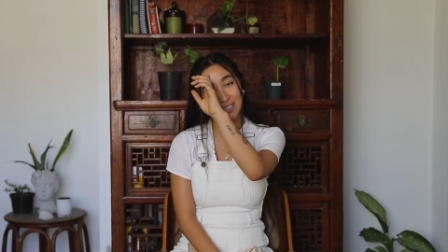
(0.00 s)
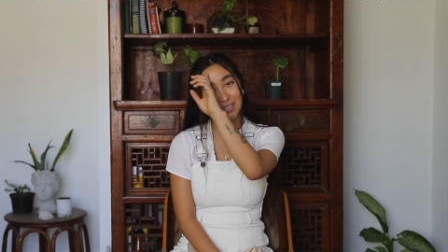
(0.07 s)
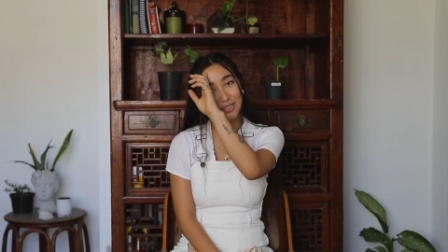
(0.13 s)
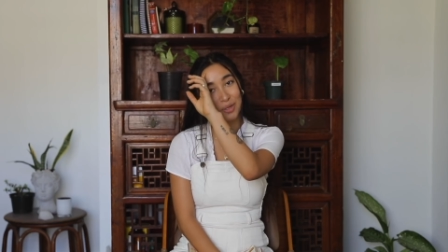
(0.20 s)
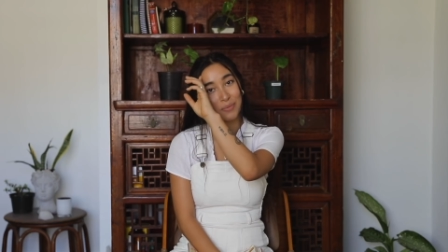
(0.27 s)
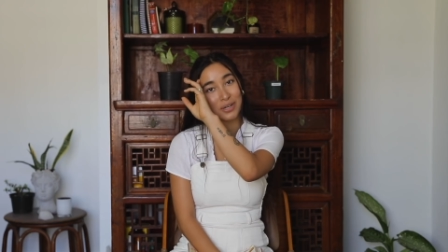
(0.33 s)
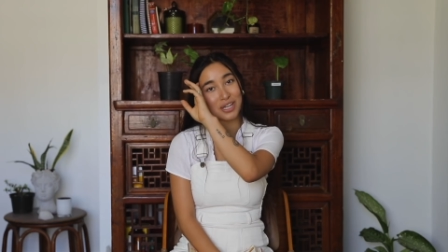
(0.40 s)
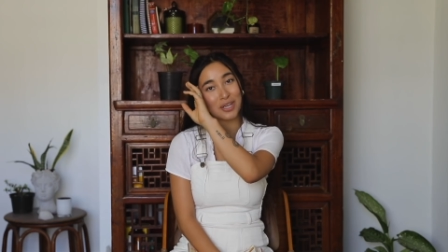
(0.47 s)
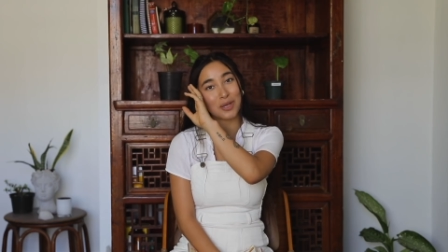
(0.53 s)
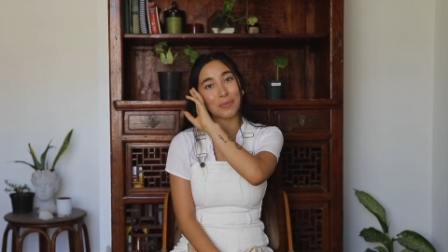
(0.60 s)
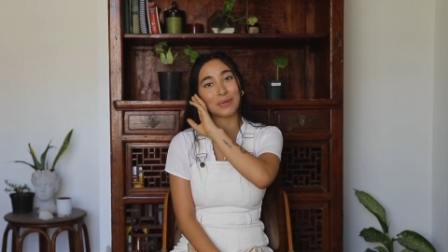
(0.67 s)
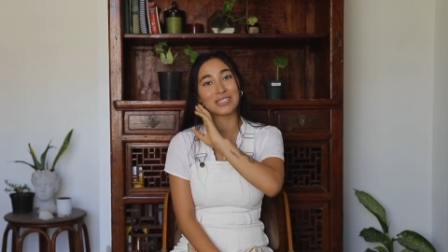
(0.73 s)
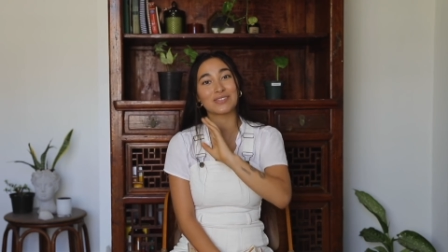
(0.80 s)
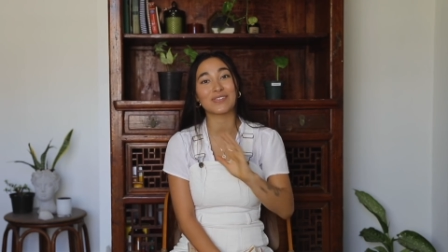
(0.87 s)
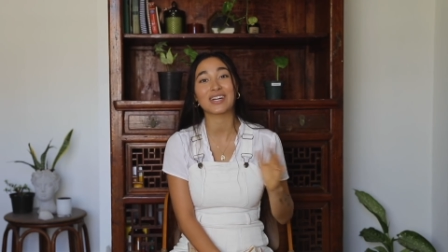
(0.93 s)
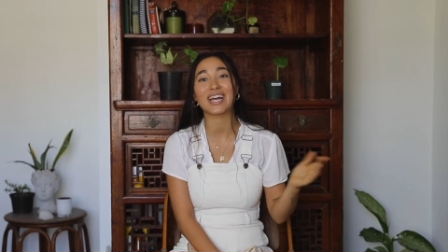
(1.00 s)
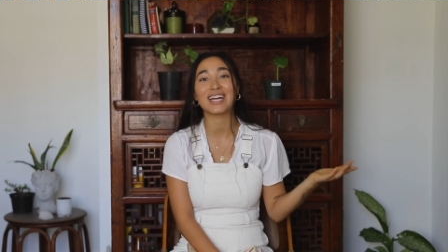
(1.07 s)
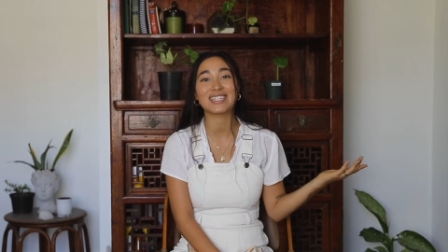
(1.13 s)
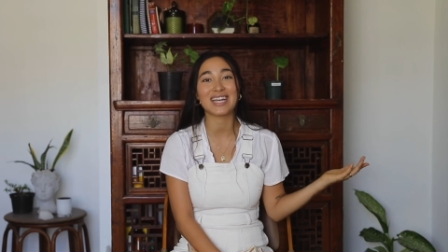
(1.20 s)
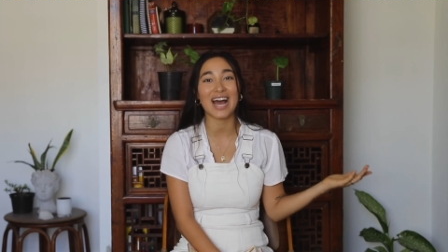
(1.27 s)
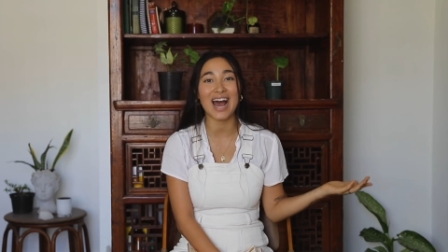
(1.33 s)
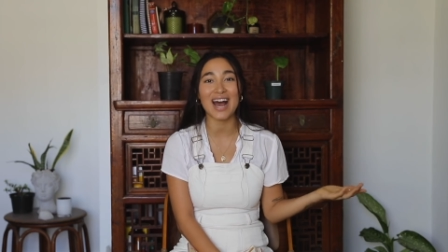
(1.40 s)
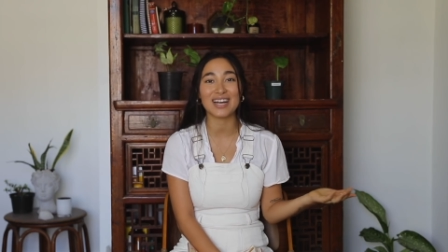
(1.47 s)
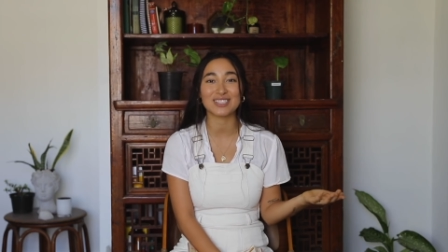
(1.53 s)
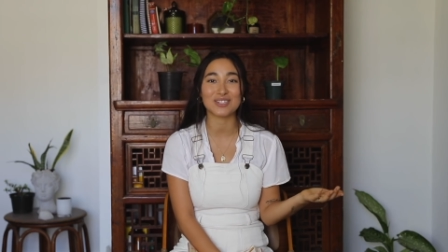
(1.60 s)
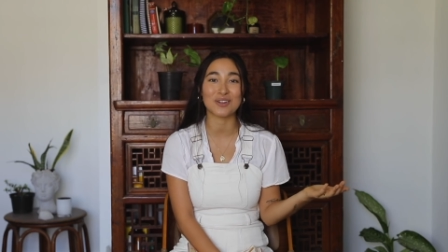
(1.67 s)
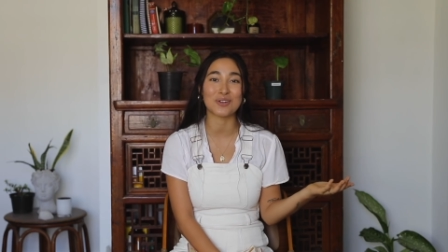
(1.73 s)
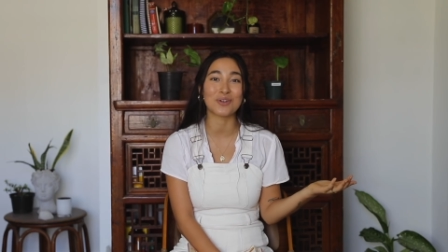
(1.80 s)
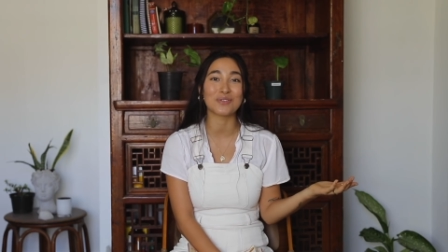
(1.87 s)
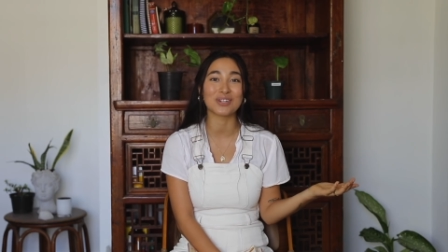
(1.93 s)
And so many humans forget to
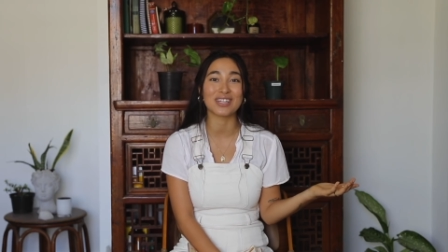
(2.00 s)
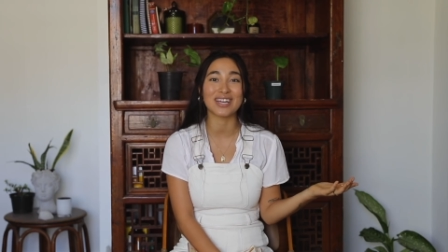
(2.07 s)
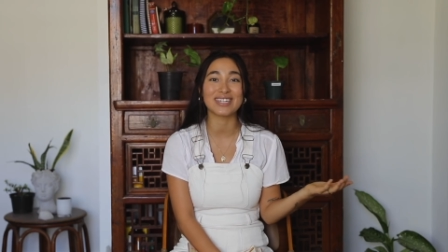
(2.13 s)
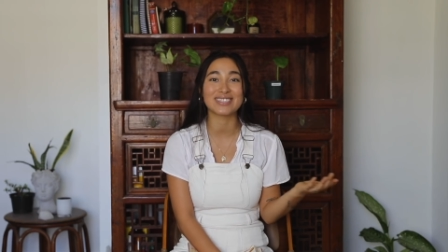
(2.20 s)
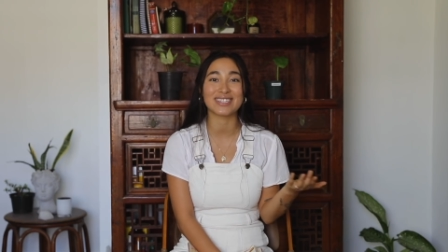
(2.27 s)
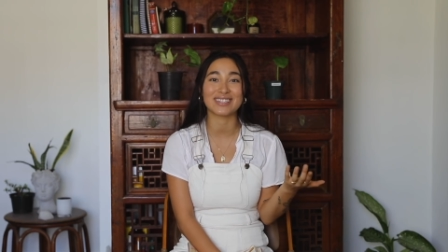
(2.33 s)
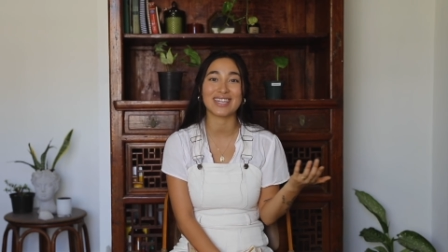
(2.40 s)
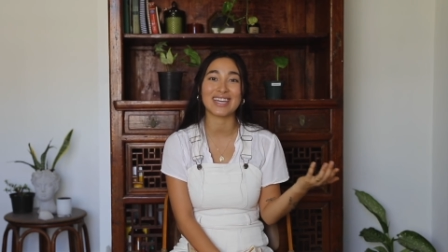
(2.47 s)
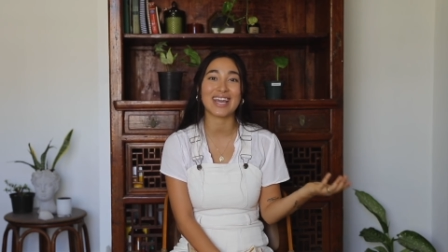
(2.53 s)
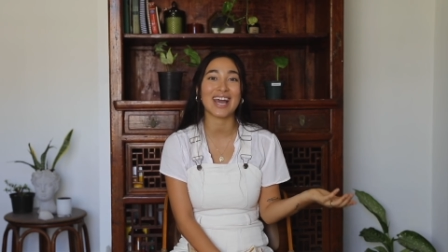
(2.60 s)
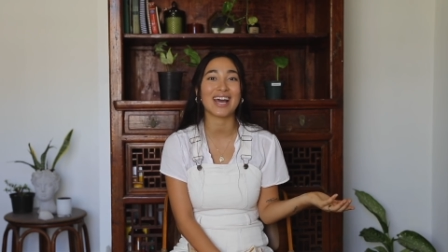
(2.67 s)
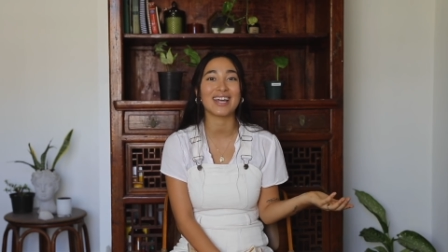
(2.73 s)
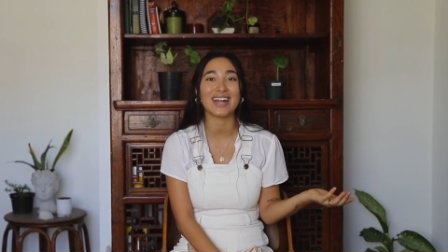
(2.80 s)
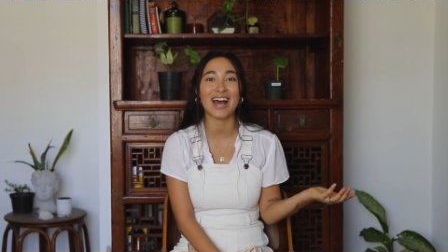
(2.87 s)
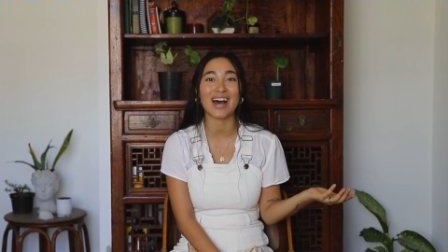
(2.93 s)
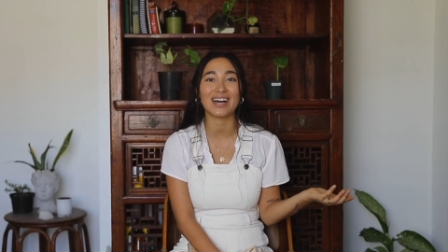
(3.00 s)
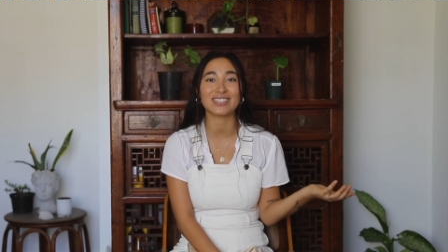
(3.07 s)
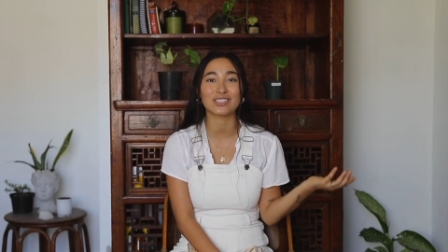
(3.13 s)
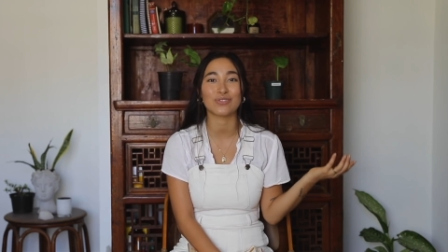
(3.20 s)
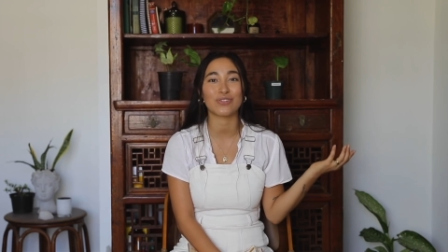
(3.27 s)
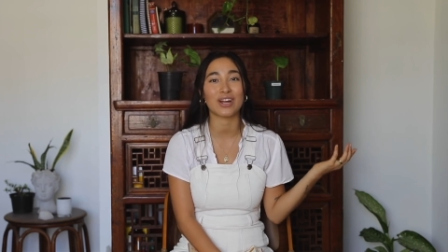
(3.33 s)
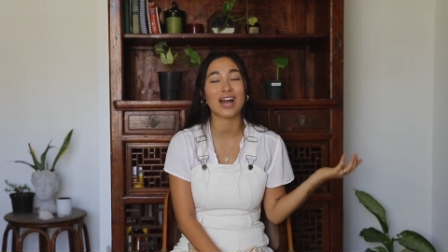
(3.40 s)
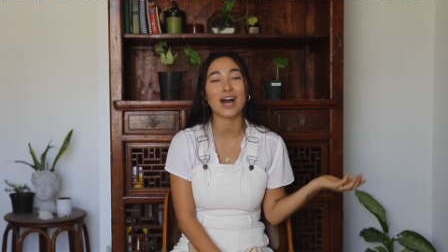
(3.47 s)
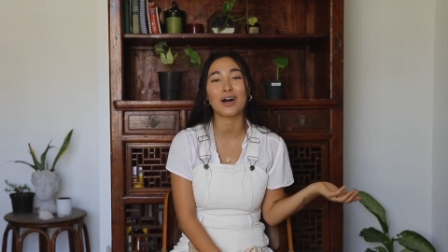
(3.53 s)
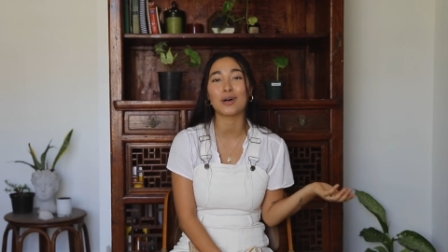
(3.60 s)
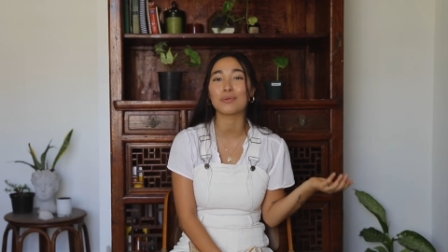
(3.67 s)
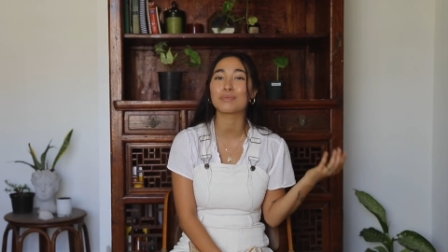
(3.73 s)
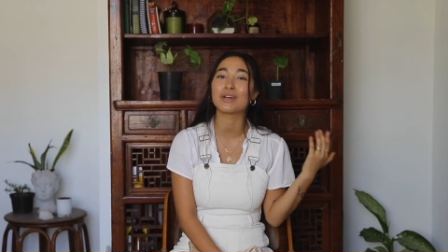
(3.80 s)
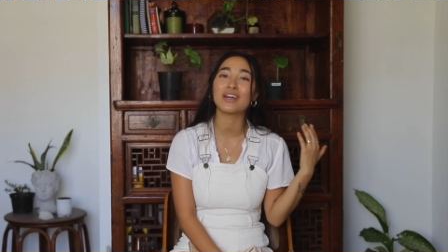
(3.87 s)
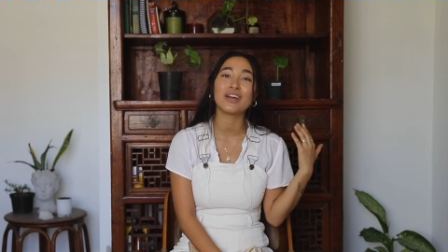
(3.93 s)
ask or don't realize that they can ask for
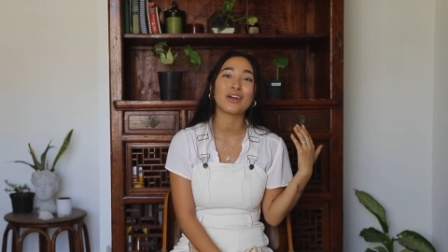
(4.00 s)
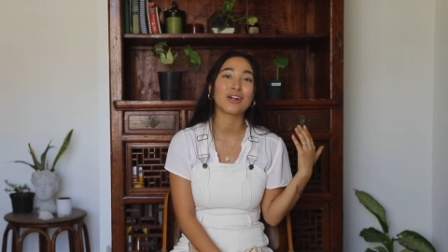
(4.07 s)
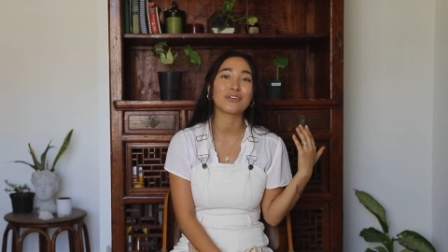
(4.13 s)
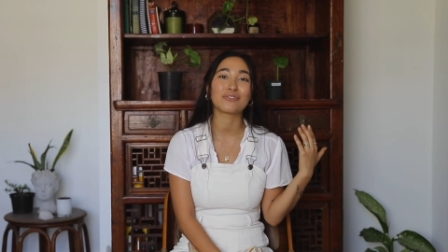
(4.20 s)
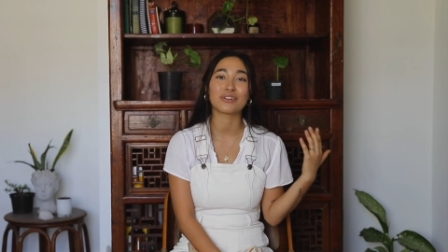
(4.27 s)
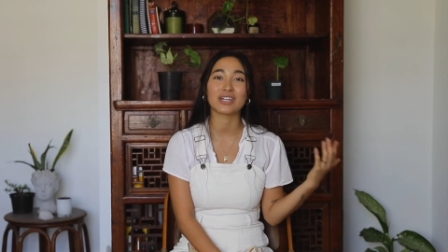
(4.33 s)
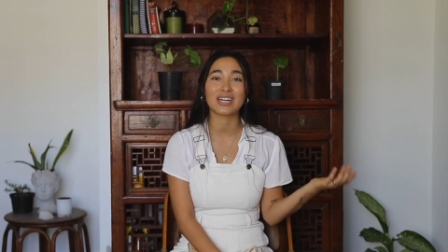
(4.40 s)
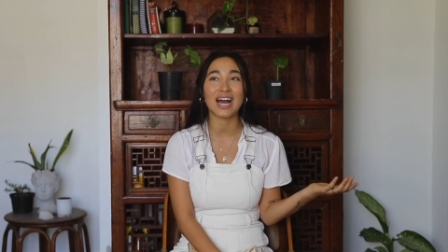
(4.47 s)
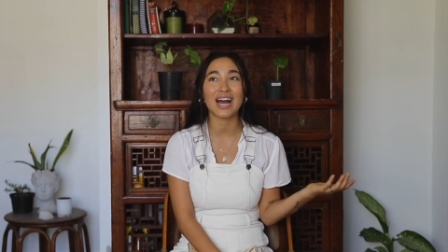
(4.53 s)
help or for